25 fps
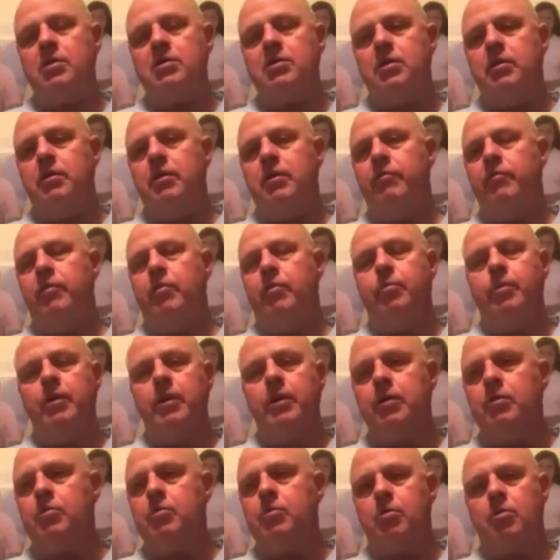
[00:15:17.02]
of the
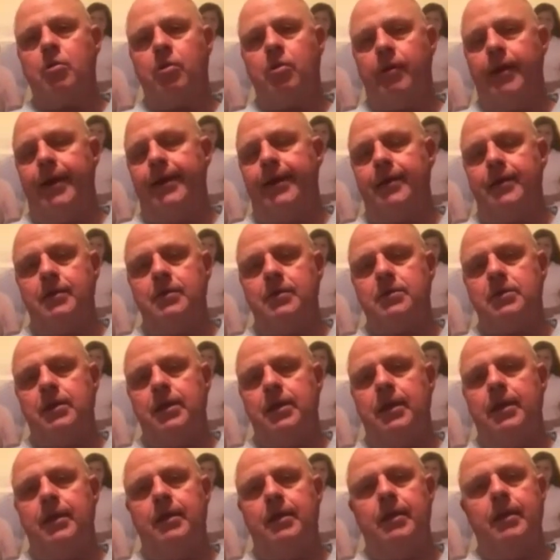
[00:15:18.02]
political correctness,
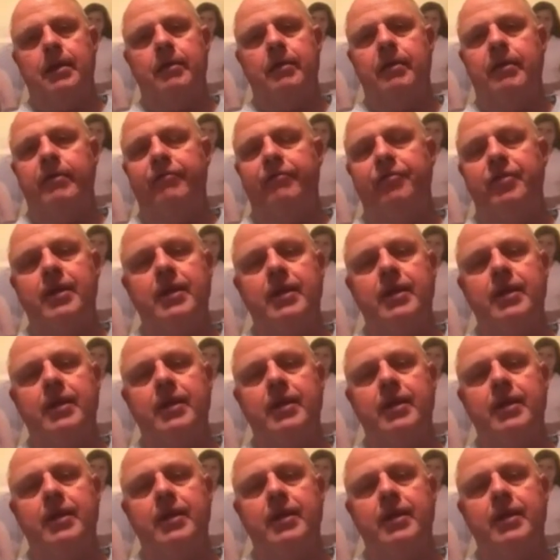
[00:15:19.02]
if